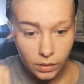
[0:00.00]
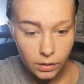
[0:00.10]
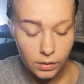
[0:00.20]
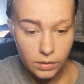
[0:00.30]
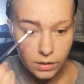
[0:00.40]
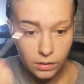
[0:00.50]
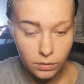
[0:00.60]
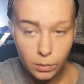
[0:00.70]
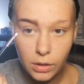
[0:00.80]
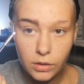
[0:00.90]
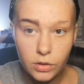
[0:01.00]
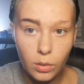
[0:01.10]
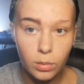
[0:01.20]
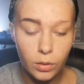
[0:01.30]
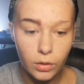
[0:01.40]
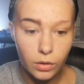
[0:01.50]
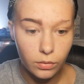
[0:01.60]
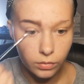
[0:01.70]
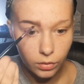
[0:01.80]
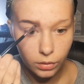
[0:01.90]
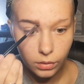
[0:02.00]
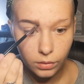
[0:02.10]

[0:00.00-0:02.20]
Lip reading: instead of it being so blunt at the front.